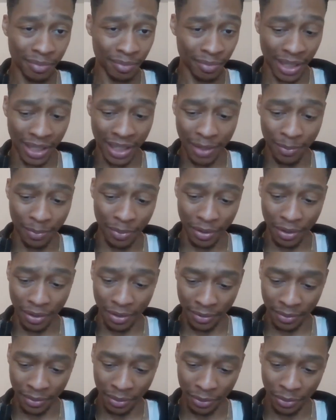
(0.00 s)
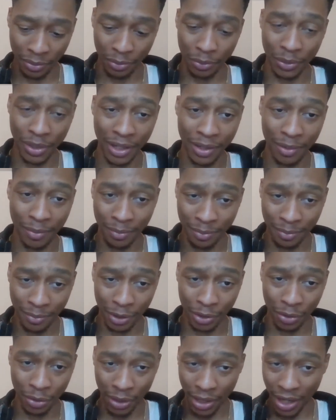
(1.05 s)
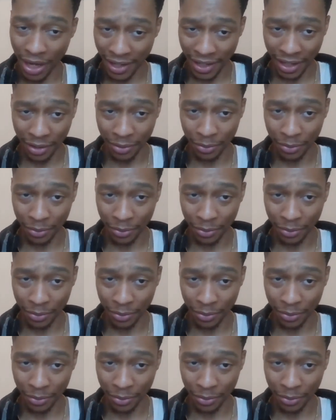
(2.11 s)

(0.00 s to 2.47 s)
they keep on recreating